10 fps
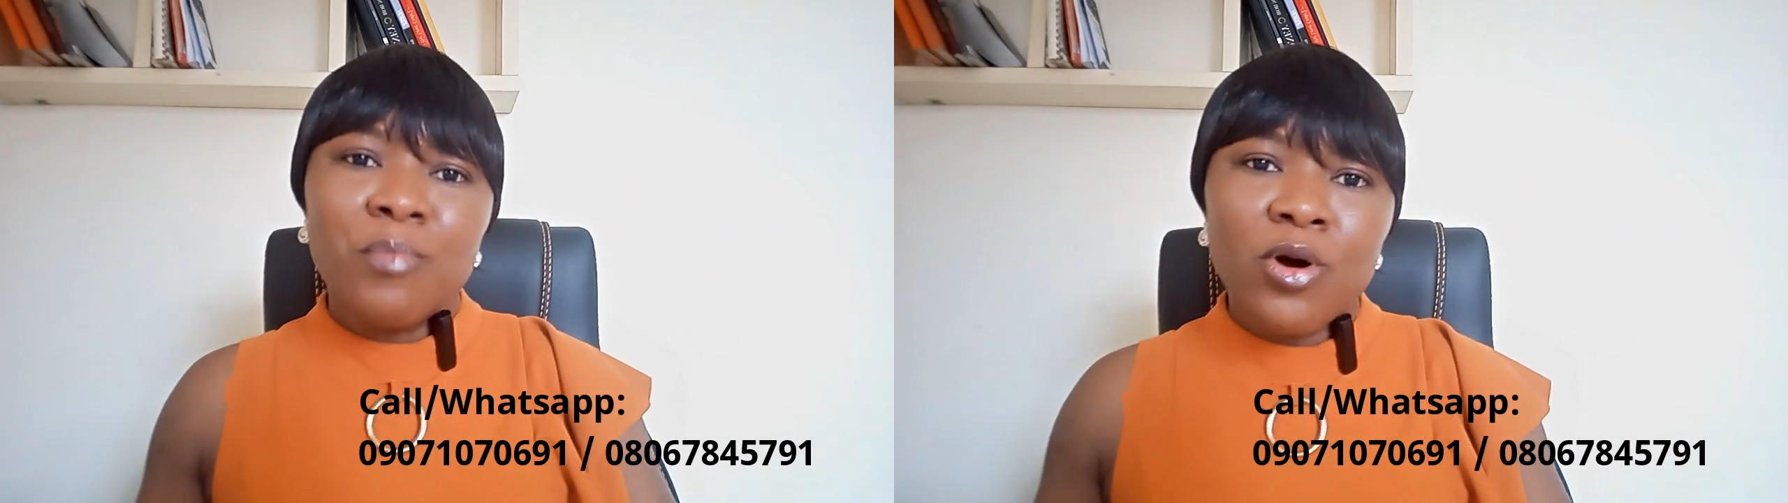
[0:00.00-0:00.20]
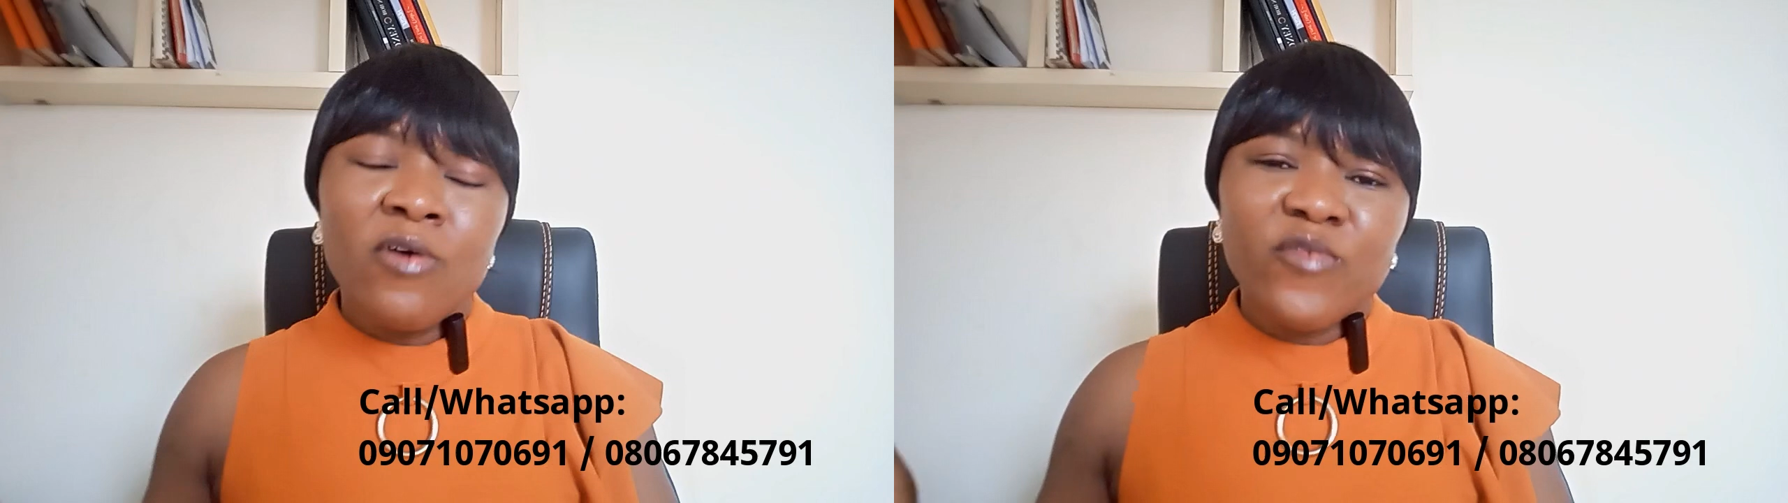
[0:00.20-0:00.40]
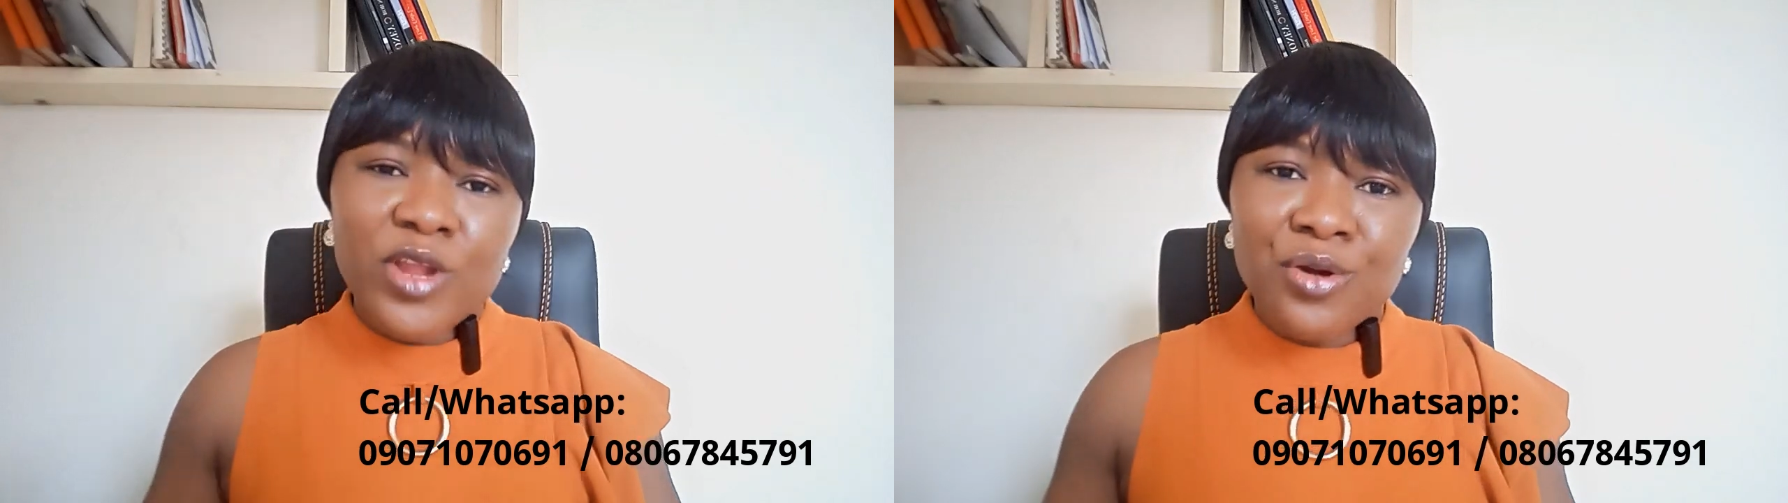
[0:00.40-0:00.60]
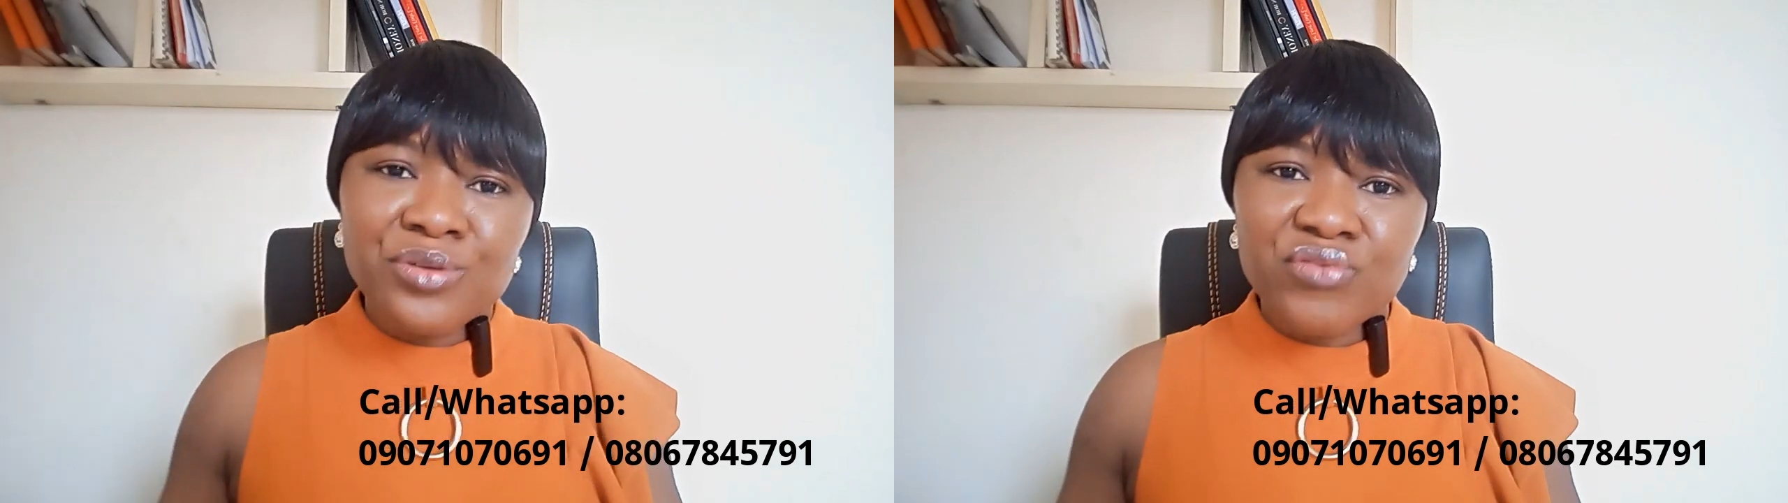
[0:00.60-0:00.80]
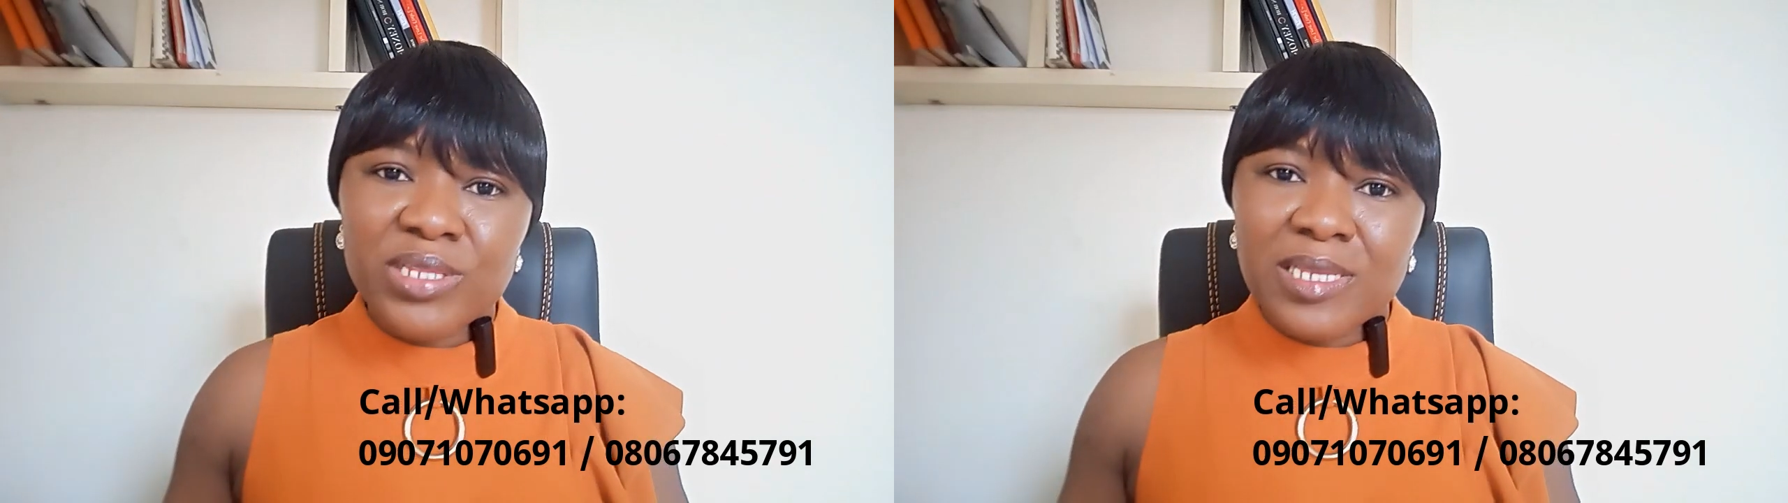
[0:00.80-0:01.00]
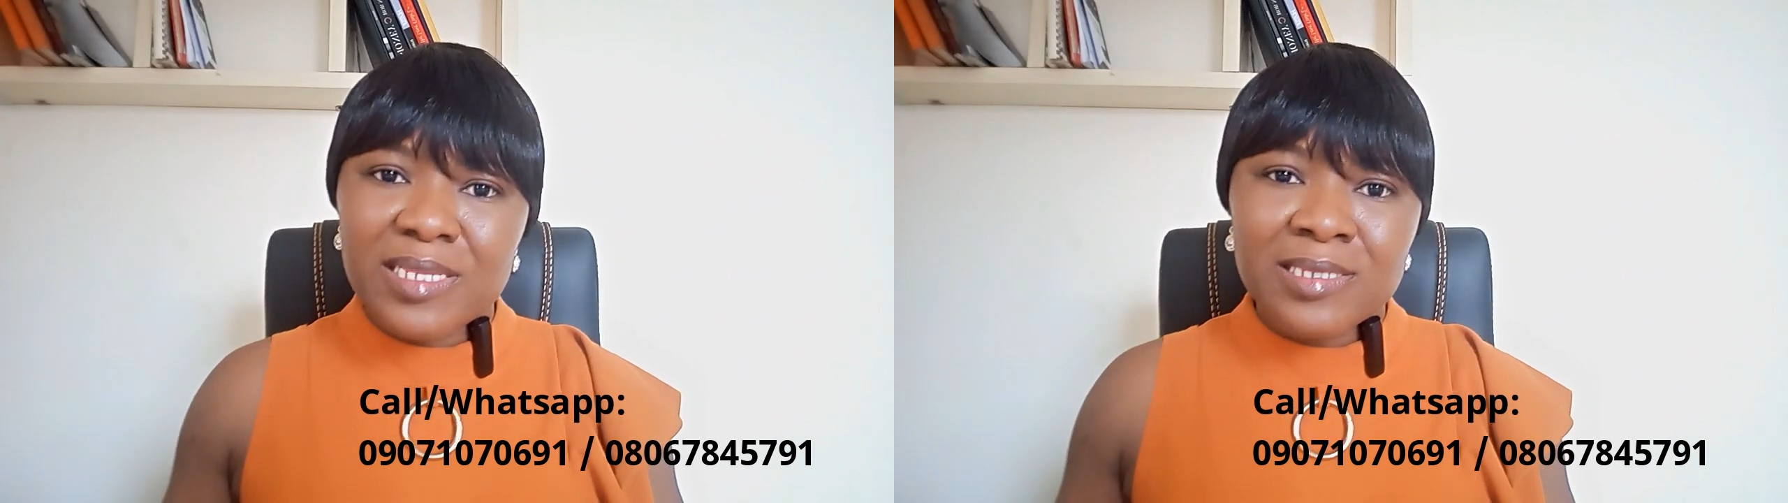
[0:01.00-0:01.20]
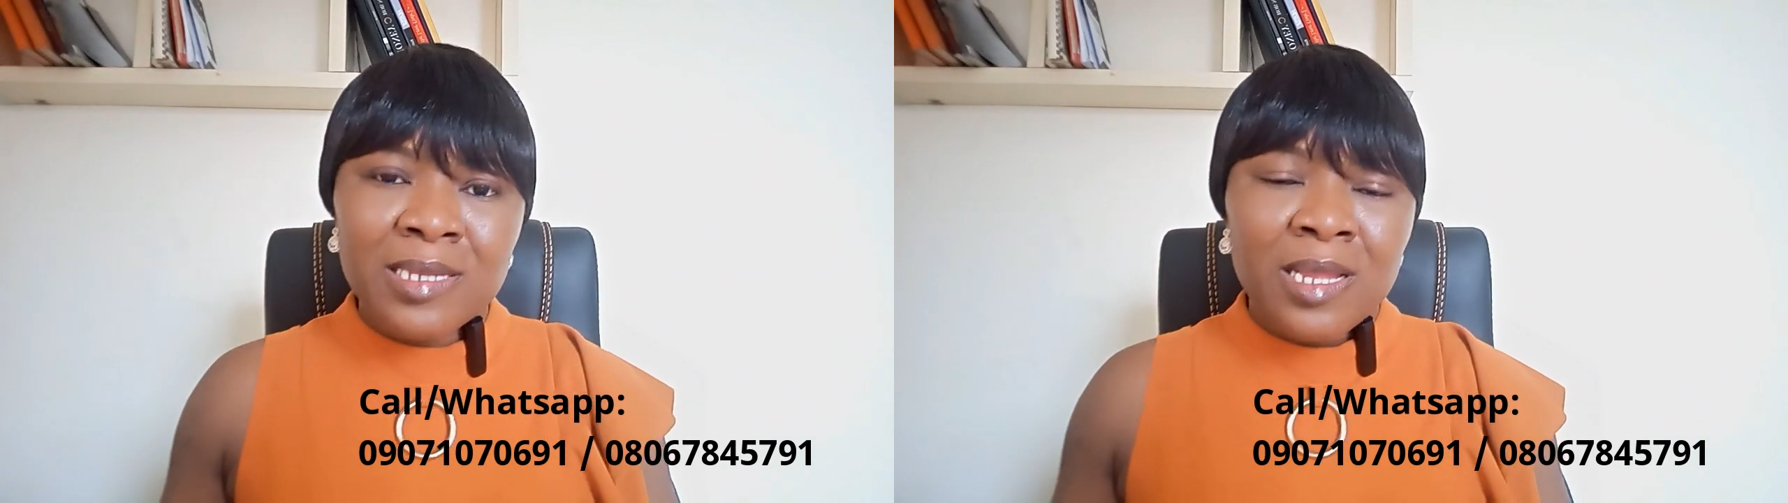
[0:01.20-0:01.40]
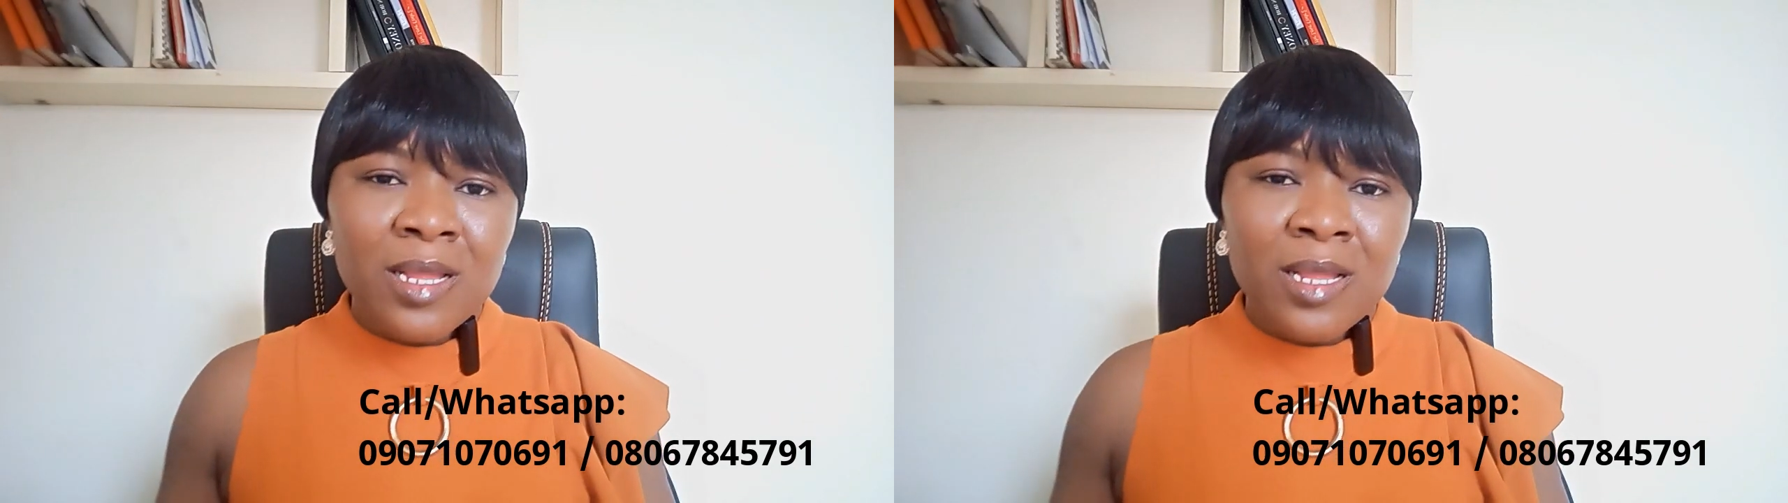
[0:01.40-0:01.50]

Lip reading: But for 100 years,